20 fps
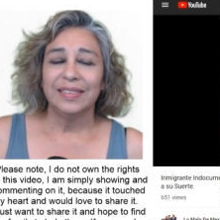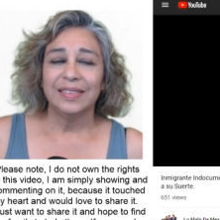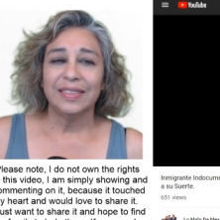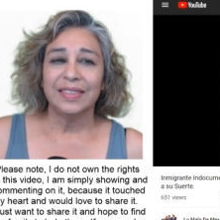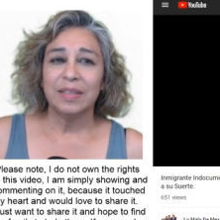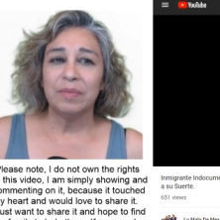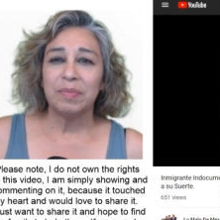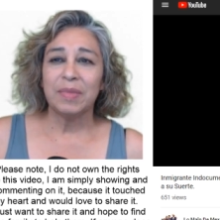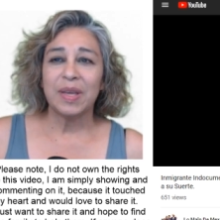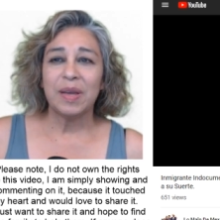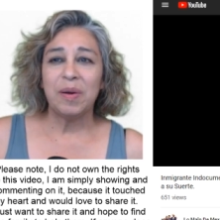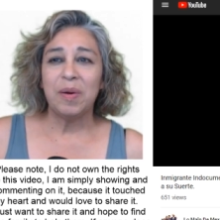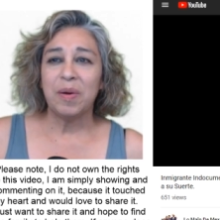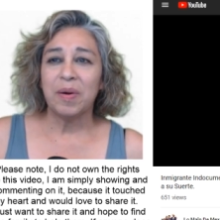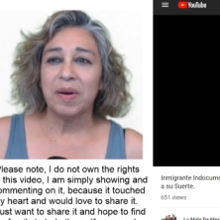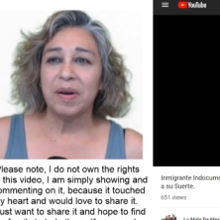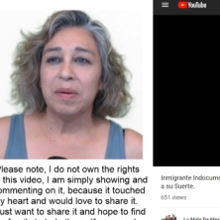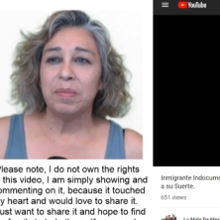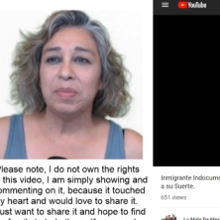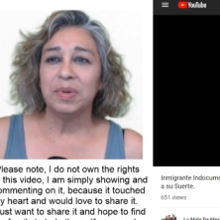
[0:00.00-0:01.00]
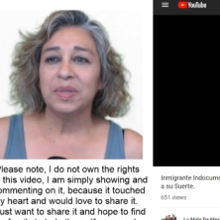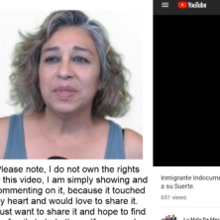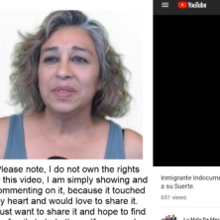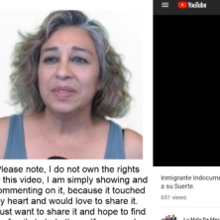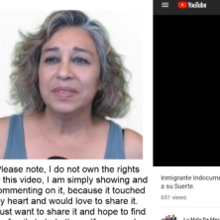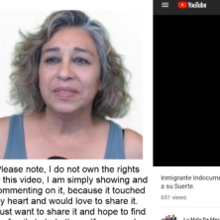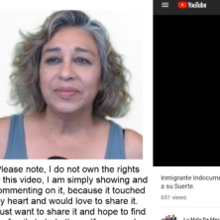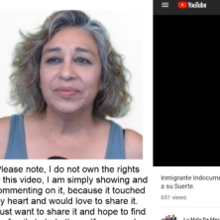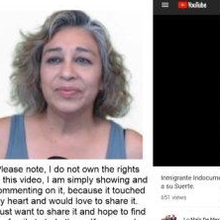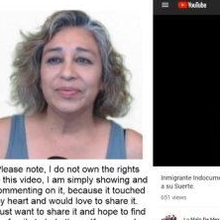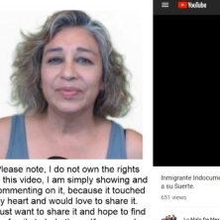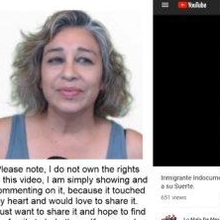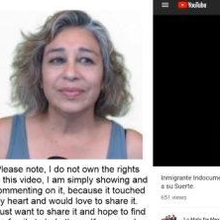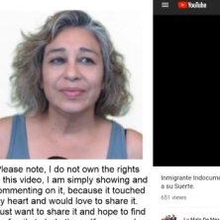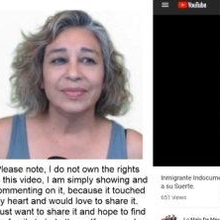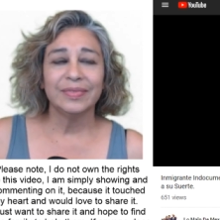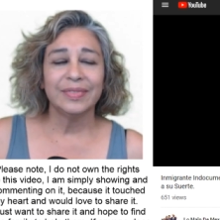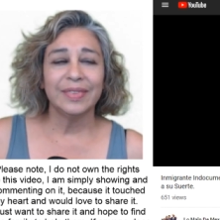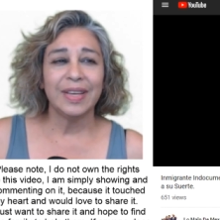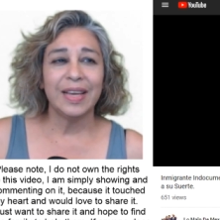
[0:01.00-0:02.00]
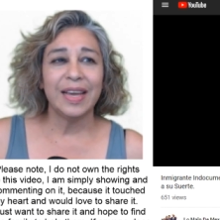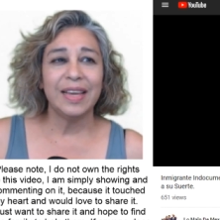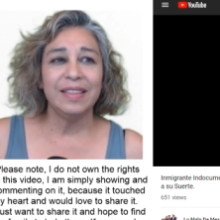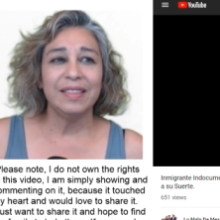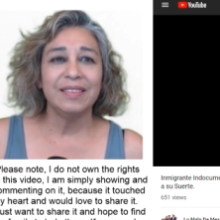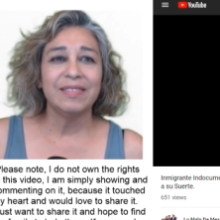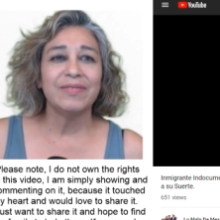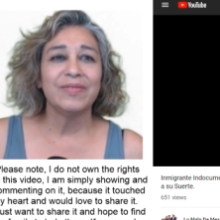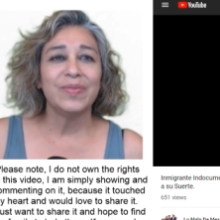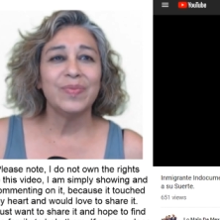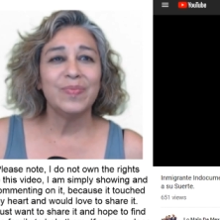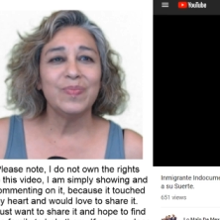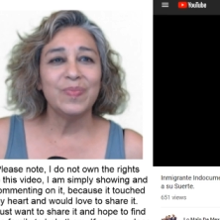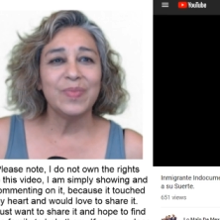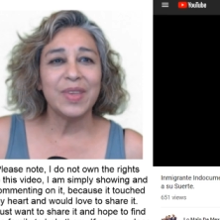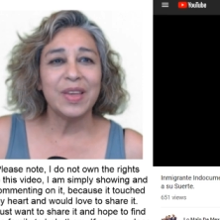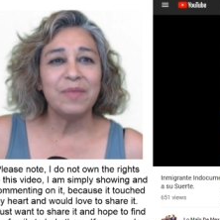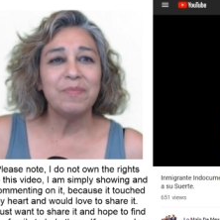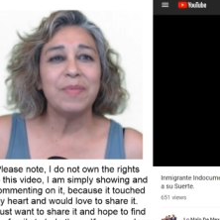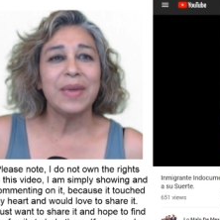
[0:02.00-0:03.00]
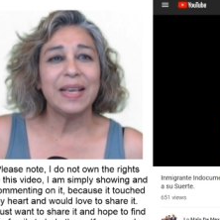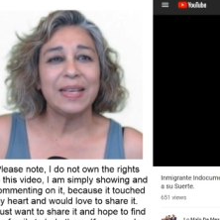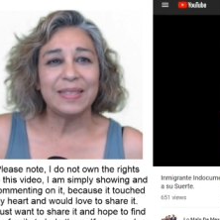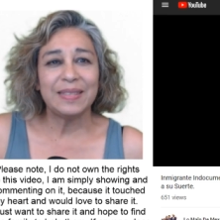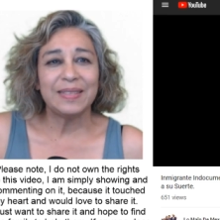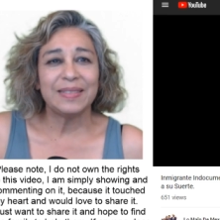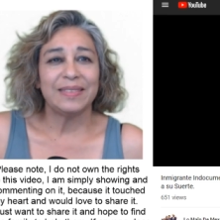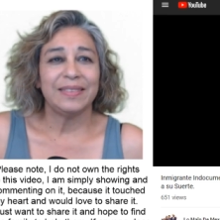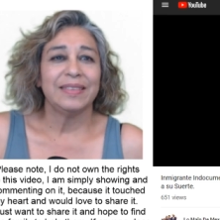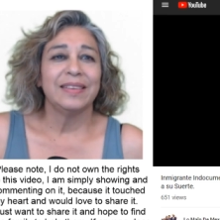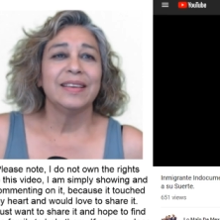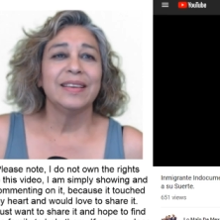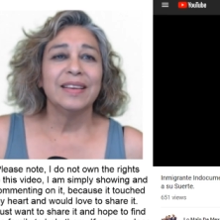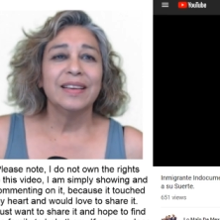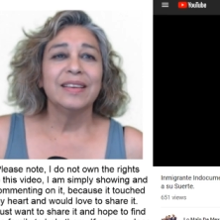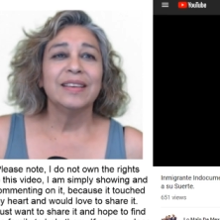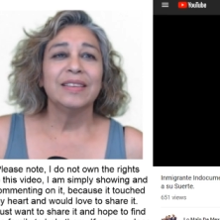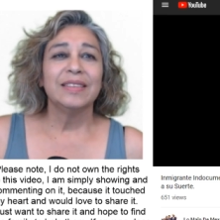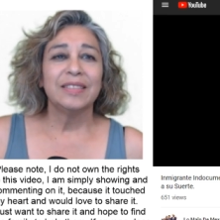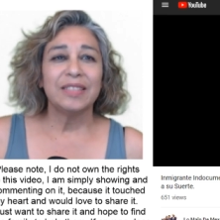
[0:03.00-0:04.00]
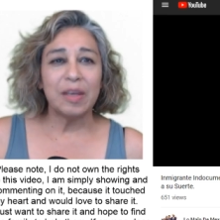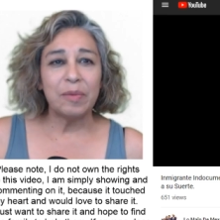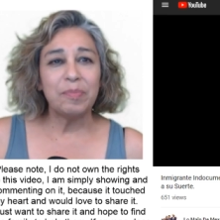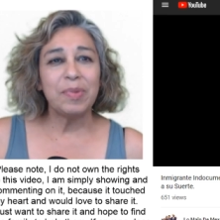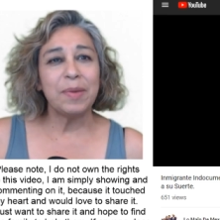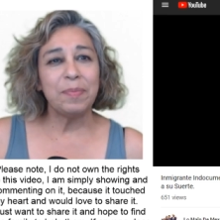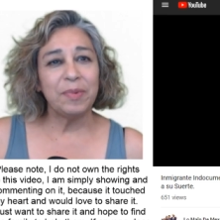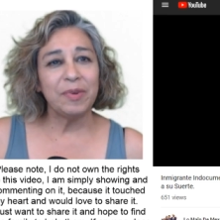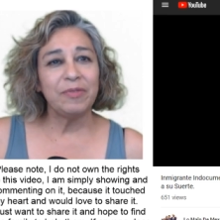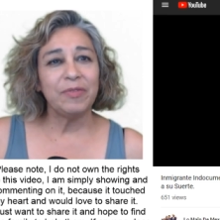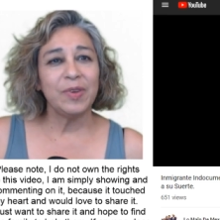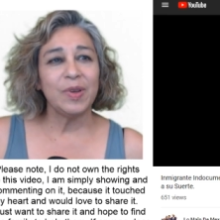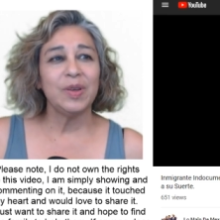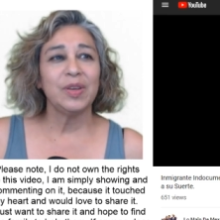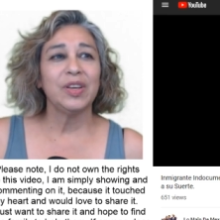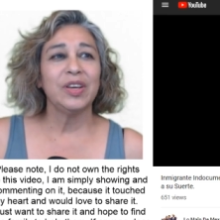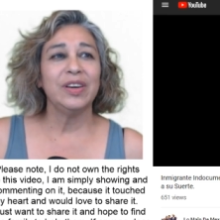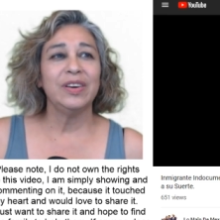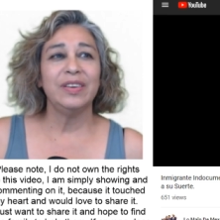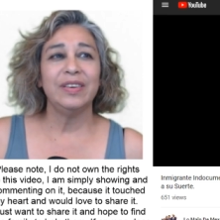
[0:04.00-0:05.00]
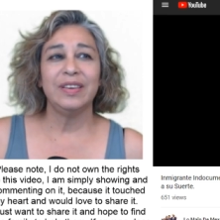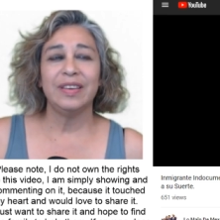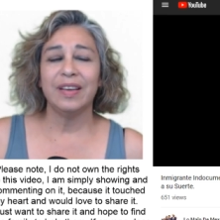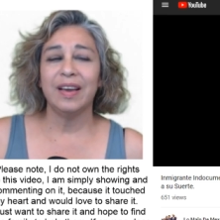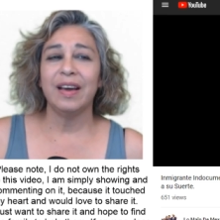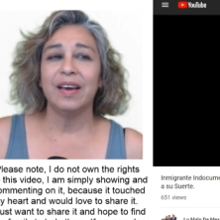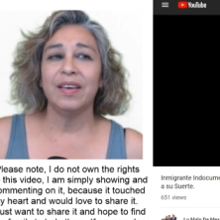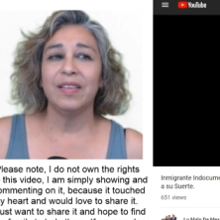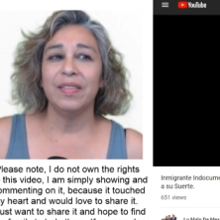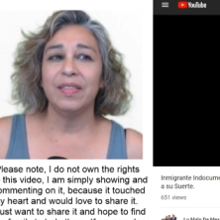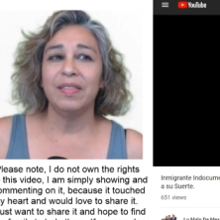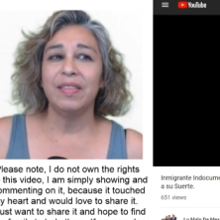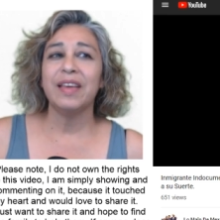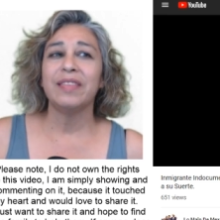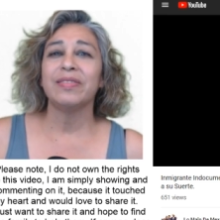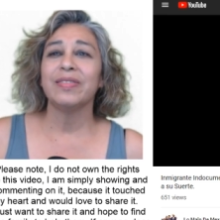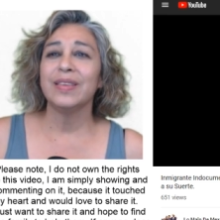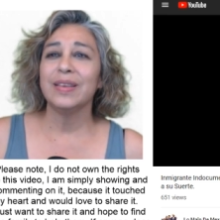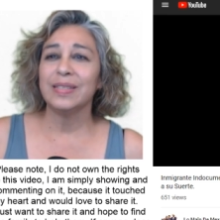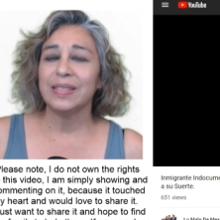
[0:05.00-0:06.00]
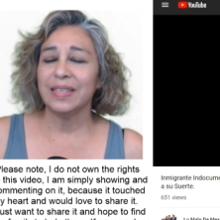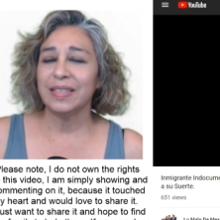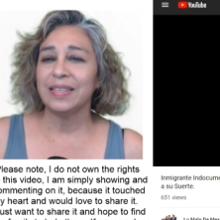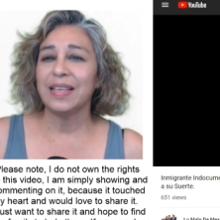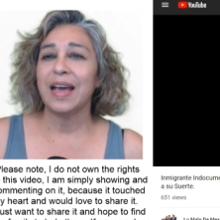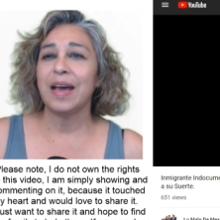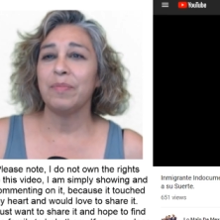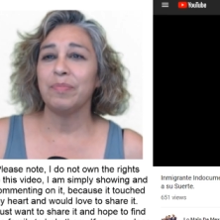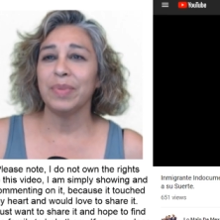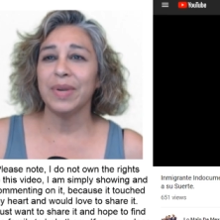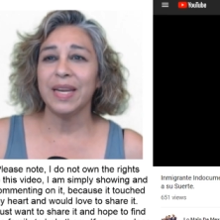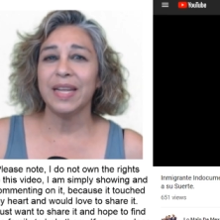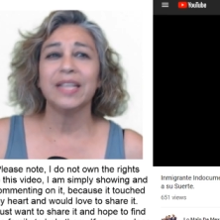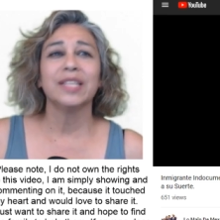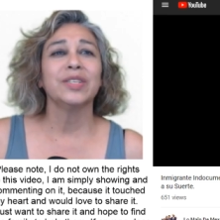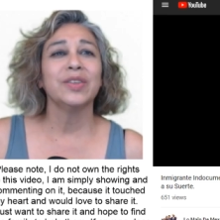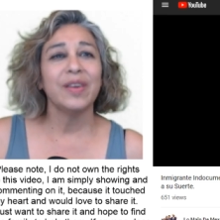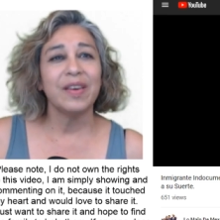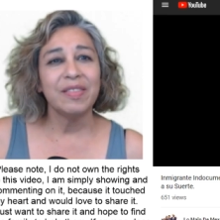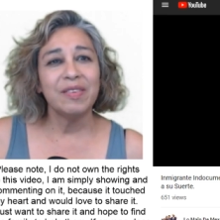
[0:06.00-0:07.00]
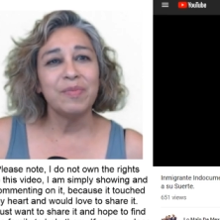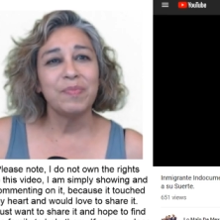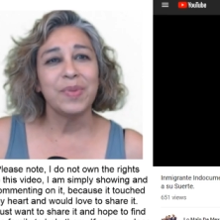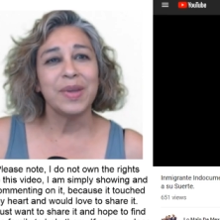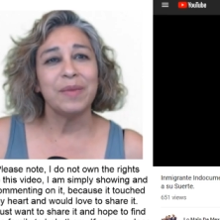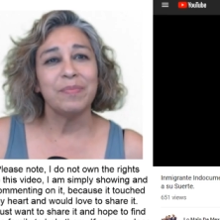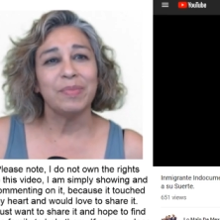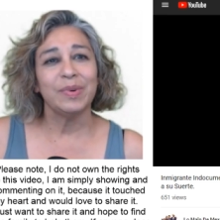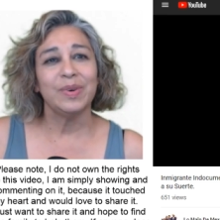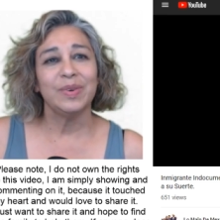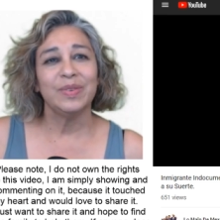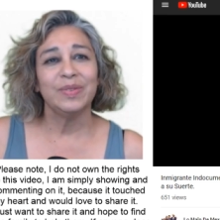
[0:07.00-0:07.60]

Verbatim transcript: something horrible, and it makes some people feel good that this is happening to other people.